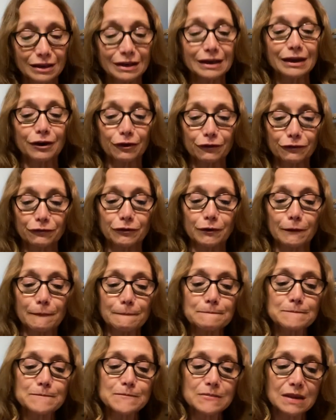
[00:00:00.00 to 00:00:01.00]
careful.
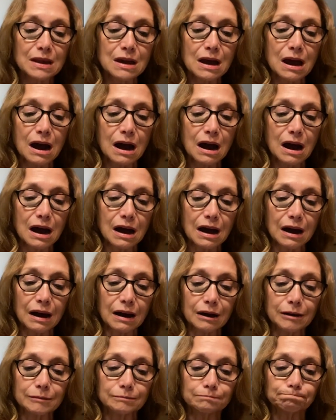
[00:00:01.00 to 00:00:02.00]

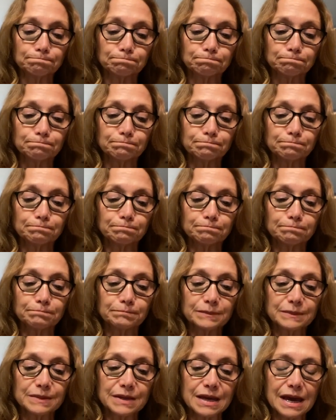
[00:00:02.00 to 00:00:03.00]

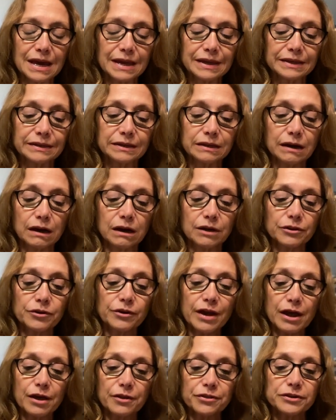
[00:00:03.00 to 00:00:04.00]
And other
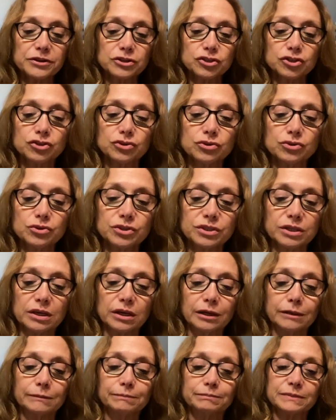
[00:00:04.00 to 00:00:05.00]
health issues.
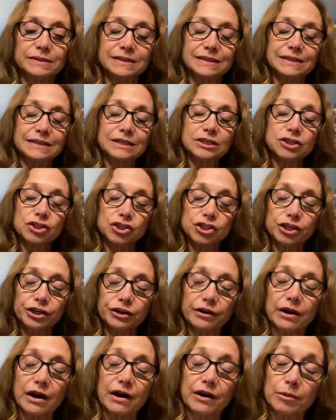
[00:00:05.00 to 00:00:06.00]
This
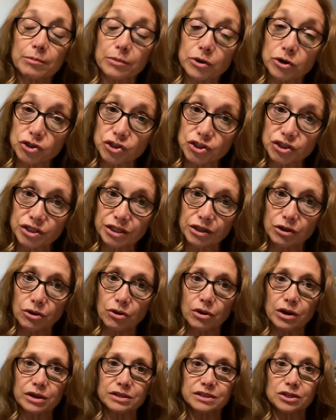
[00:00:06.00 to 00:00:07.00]
year, our emergency
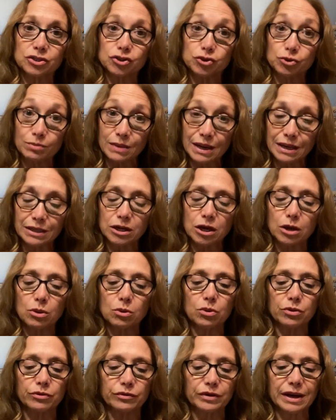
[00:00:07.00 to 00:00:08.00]
cards, as you may know
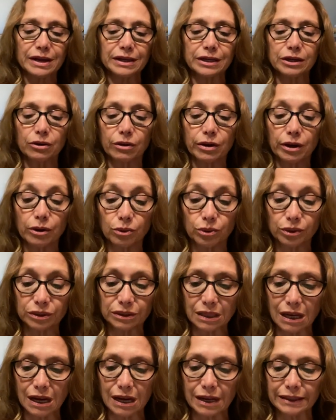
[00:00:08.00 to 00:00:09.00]
already, are
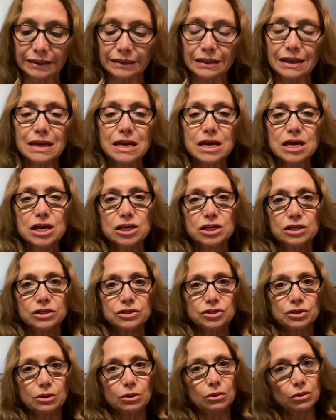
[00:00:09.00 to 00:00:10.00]
online.
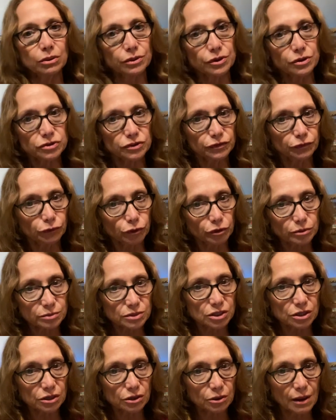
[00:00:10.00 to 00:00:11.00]
So all those
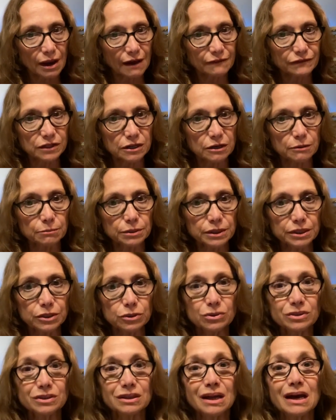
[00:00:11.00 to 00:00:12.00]
forms that you have to complete
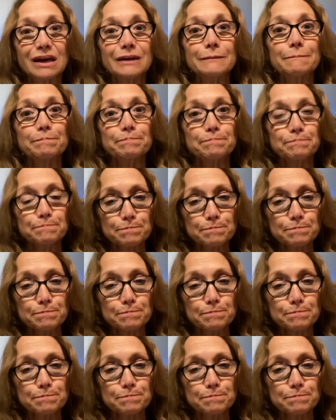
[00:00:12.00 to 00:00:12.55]
online,